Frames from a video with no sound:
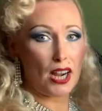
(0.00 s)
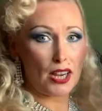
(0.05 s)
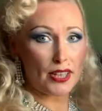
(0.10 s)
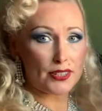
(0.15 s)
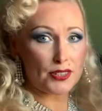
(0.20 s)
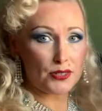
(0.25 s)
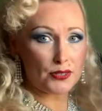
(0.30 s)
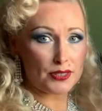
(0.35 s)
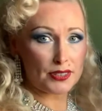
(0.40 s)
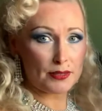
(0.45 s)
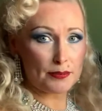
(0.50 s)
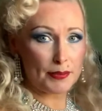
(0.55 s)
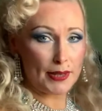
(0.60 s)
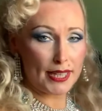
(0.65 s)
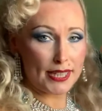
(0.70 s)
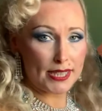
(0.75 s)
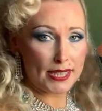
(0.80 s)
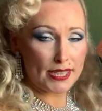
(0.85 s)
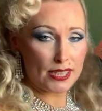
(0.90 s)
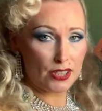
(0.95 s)
I took the
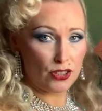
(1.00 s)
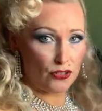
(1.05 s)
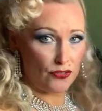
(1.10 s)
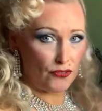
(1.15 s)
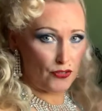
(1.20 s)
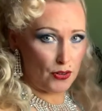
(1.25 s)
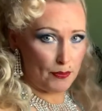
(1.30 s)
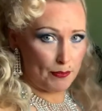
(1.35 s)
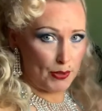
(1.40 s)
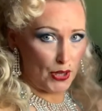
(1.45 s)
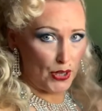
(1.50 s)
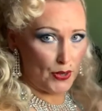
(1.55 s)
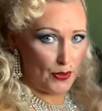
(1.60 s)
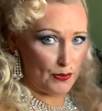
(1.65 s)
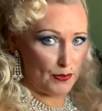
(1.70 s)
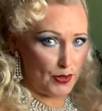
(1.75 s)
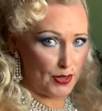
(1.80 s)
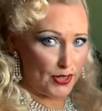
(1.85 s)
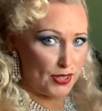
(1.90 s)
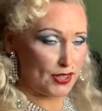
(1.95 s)
pasty off for a
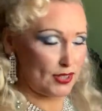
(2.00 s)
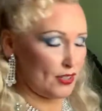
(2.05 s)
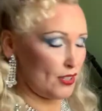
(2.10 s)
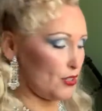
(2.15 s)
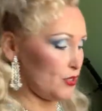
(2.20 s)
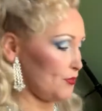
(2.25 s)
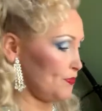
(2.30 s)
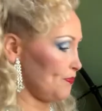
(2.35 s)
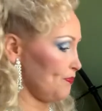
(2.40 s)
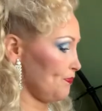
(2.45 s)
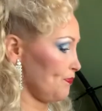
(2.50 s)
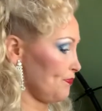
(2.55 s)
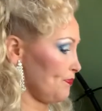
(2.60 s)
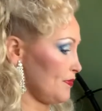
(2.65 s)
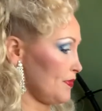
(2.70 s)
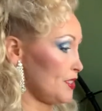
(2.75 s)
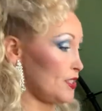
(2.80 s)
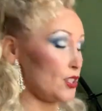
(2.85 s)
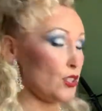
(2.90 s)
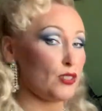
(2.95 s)
purpose,
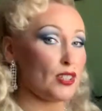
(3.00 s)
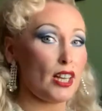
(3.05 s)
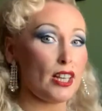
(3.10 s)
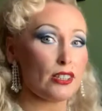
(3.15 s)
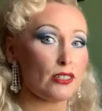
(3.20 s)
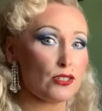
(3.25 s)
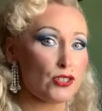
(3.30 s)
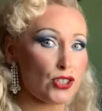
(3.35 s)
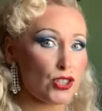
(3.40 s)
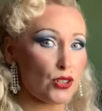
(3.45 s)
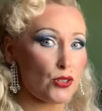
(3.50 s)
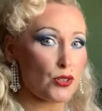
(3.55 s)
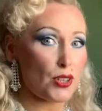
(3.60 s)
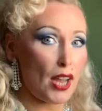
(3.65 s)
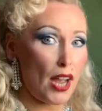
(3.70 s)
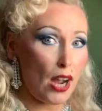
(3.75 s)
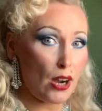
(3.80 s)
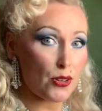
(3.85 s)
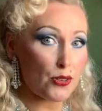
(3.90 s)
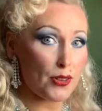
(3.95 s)
so that I could show you
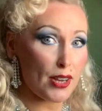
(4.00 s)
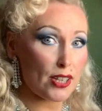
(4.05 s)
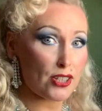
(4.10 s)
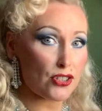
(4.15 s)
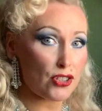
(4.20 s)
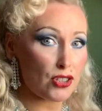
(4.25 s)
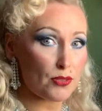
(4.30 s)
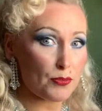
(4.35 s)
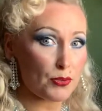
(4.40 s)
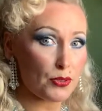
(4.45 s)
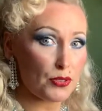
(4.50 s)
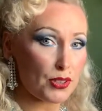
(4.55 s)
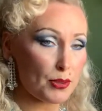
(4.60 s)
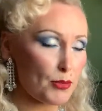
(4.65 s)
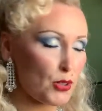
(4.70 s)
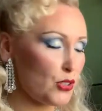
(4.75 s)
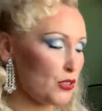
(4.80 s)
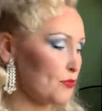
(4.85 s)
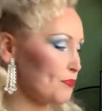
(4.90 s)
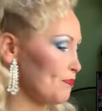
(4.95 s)
how you actually put
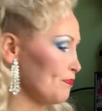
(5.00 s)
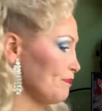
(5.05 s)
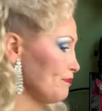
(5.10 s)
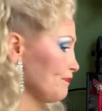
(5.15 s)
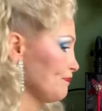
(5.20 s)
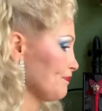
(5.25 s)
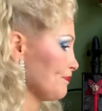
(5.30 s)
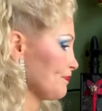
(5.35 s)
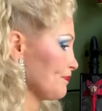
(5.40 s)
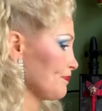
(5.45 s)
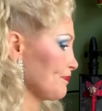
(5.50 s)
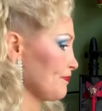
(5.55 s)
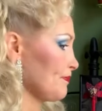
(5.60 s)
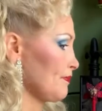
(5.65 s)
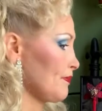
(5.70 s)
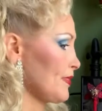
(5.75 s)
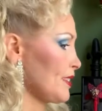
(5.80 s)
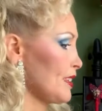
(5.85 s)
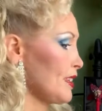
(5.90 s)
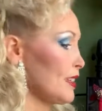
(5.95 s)
them on.
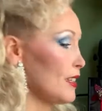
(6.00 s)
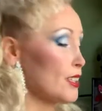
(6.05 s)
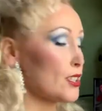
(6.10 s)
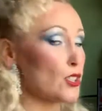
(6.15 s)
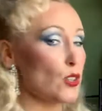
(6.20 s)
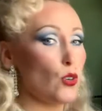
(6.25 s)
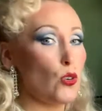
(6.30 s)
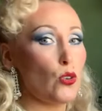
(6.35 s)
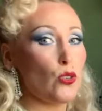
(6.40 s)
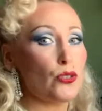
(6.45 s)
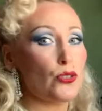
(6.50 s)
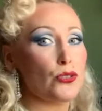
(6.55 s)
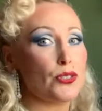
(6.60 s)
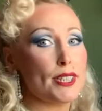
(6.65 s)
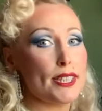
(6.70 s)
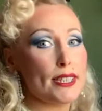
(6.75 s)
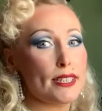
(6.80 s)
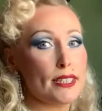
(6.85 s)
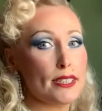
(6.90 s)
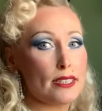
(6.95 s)
So all you
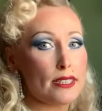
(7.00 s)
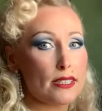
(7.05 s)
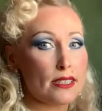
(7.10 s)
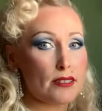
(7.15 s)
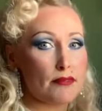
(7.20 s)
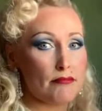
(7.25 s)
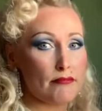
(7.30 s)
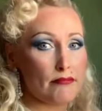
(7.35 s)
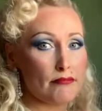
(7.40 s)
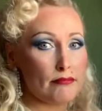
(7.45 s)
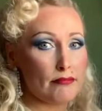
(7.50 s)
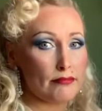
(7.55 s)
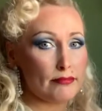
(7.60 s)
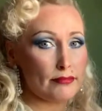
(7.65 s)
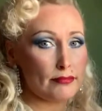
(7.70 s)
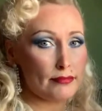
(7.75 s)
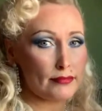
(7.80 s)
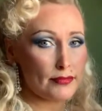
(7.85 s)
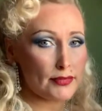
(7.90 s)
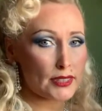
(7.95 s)
need is
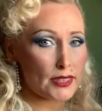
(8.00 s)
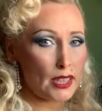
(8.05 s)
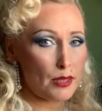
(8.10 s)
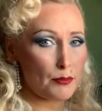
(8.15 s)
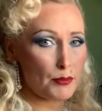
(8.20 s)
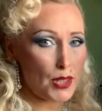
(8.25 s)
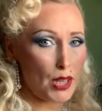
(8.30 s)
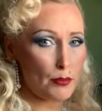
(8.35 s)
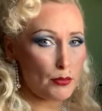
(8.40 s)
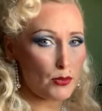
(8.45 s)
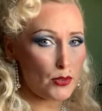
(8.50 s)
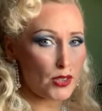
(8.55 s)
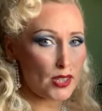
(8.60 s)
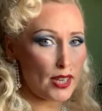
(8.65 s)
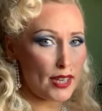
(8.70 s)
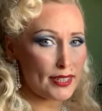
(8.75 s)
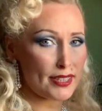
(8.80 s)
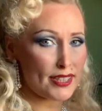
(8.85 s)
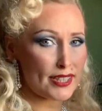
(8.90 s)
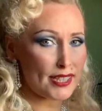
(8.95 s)
some
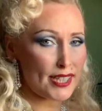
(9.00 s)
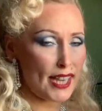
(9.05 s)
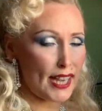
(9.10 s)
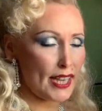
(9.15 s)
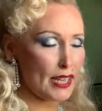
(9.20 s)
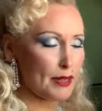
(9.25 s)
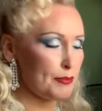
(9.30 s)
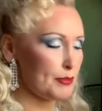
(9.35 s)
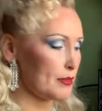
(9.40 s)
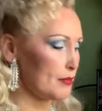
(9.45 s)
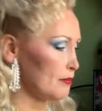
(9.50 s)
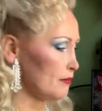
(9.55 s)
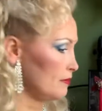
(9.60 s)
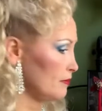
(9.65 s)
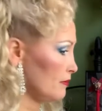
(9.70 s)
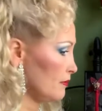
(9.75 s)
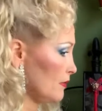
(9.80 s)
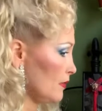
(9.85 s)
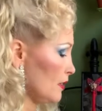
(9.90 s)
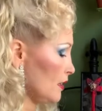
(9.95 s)
double-sided tape
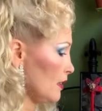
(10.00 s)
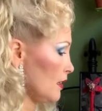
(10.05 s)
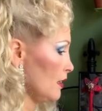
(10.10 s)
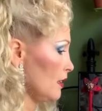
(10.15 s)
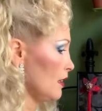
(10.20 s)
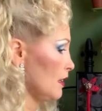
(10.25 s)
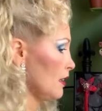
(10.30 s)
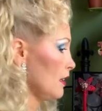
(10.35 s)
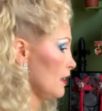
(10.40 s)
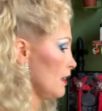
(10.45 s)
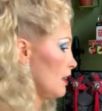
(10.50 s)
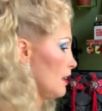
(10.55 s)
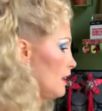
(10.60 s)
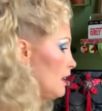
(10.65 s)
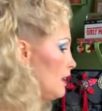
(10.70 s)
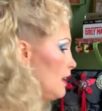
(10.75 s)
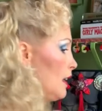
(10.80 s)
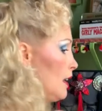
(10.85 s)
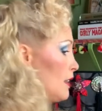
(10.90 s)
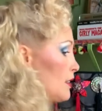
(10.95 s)

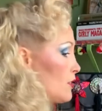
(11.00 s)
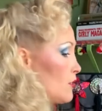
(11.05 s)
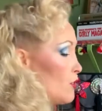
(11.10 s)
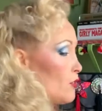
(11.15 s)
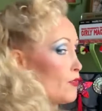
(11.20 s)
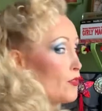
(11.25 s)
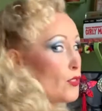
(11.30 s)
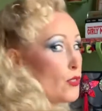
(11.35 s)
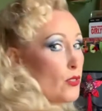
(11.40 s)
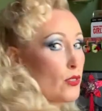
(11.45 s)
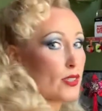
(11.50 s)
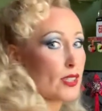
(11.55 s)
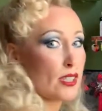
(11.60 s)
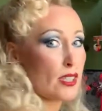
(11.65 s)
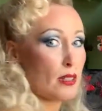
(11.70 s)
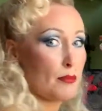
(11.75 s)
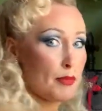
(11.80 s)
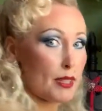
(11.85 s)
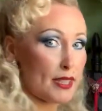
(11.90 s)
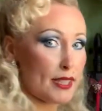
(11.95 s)
and of course
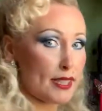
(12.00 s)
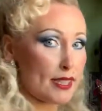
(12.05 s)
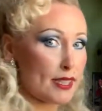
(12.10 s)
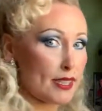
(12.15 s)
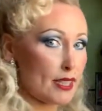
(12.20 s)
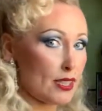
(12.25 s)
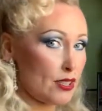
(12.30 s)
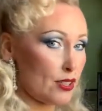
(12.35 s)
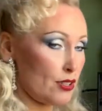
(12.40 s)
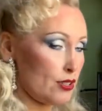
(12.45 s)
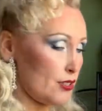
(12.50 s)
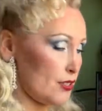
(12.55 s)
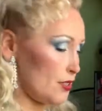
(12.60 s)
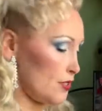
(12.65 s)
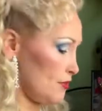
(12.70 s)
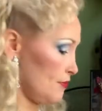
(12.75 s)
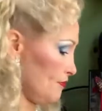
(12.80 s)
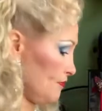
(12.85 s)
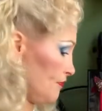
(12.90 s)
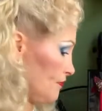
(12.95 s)
some scissors.